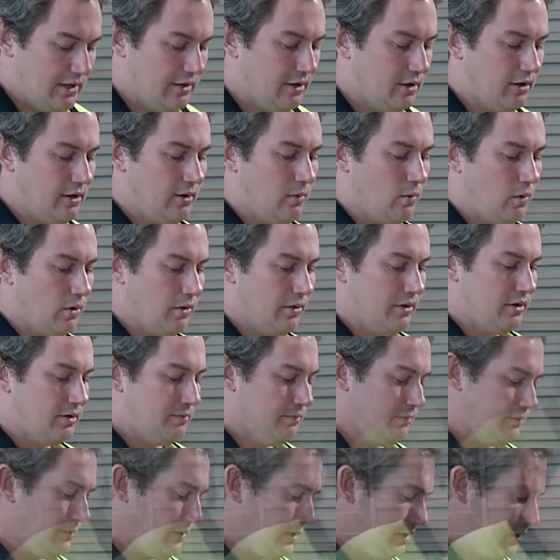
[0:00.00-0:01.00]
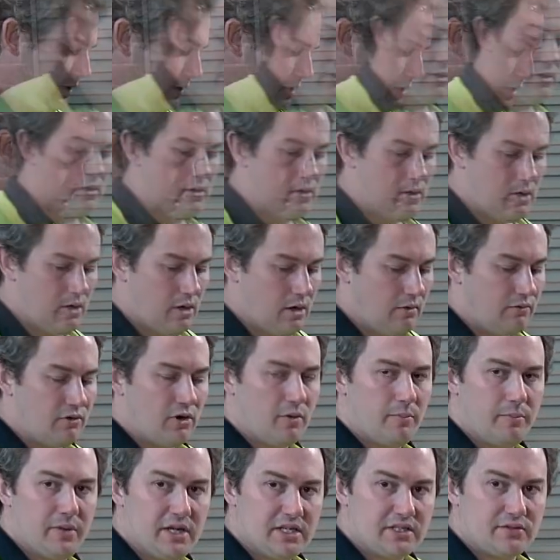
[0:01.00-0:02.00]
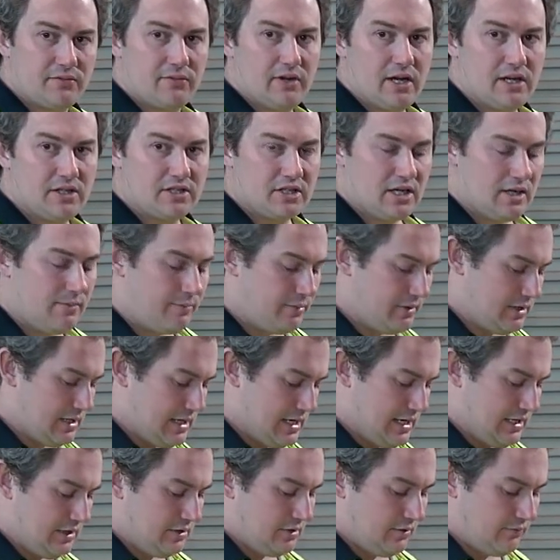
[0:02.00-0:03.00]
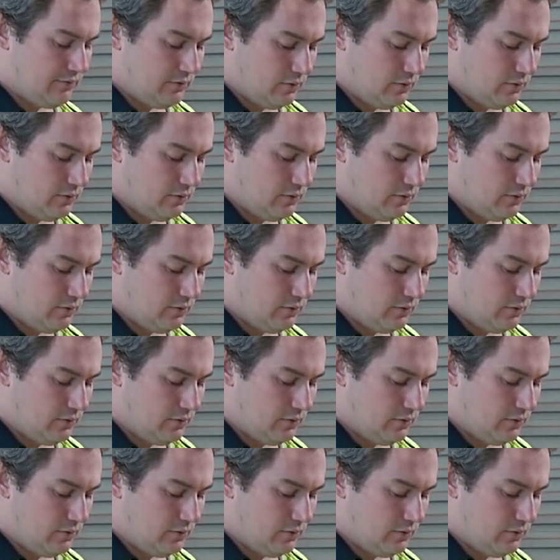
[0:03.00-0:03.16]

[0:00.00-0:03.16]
that I want them. I've got best face up and I've